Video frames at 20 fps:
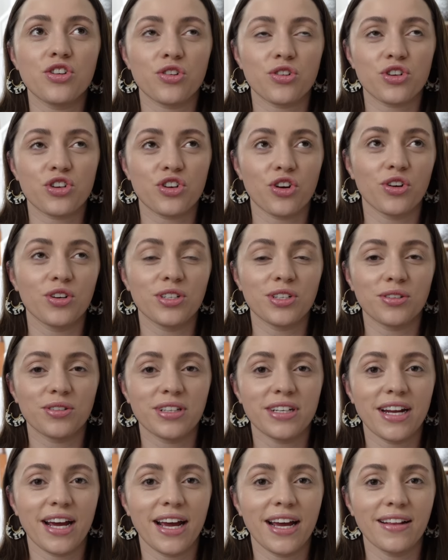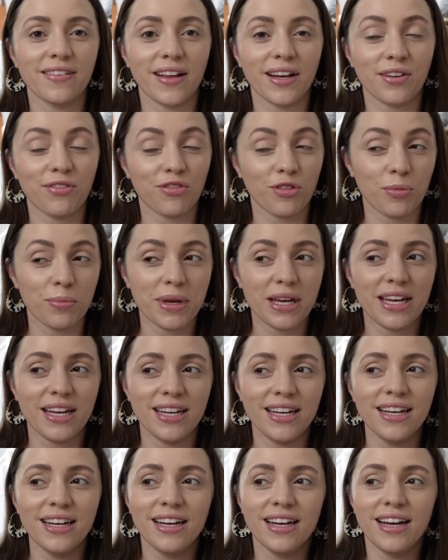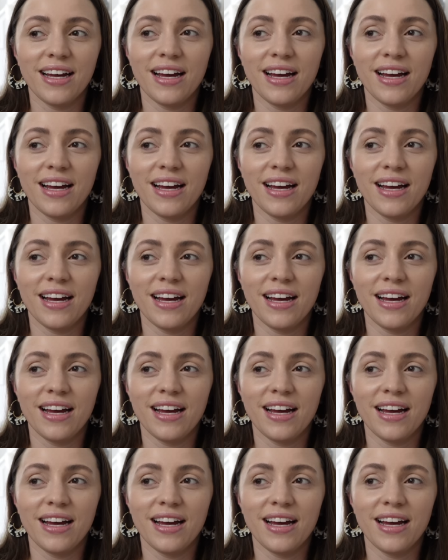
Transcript: your shirt during the day, like for me,